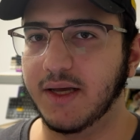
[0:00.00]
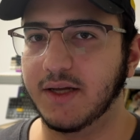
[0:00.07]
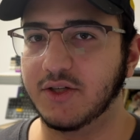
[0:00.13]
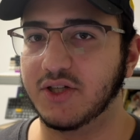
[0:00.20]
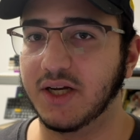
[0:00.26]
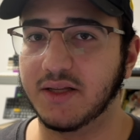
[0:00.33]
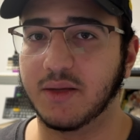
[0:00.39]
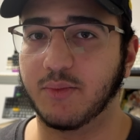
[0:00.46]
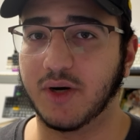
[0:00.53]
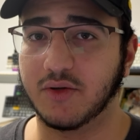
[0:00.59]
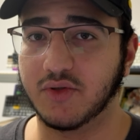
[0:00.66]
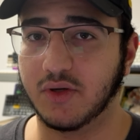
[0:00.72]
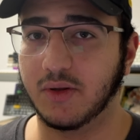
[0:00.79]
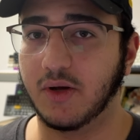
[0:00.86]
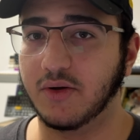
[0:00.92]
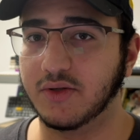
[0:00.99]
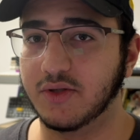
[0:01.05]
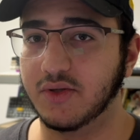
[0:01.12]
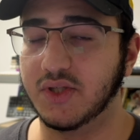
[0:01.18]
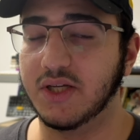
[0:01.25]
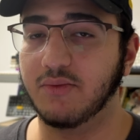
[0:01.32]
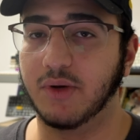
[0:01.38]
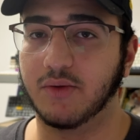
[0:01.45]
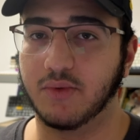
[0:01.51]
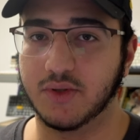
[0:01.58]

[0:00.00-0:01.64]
and checked the browser logs to see what was